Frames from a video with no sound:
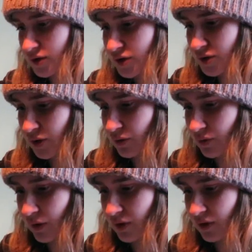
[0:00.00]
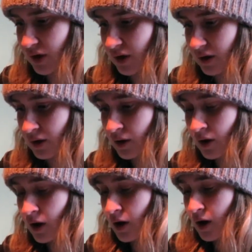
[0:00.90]
So the
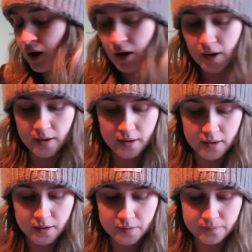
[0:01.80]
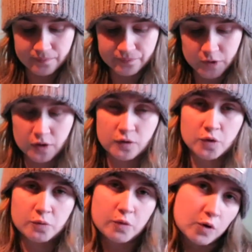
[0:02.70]

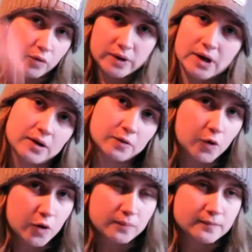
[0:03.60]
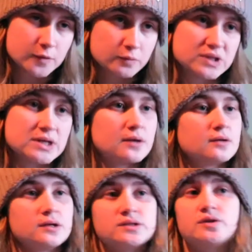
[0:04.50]
all the way down at the bottom, number
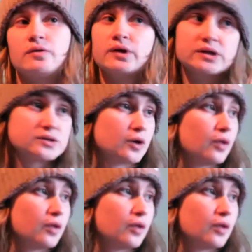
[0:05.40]
10. It's not that it's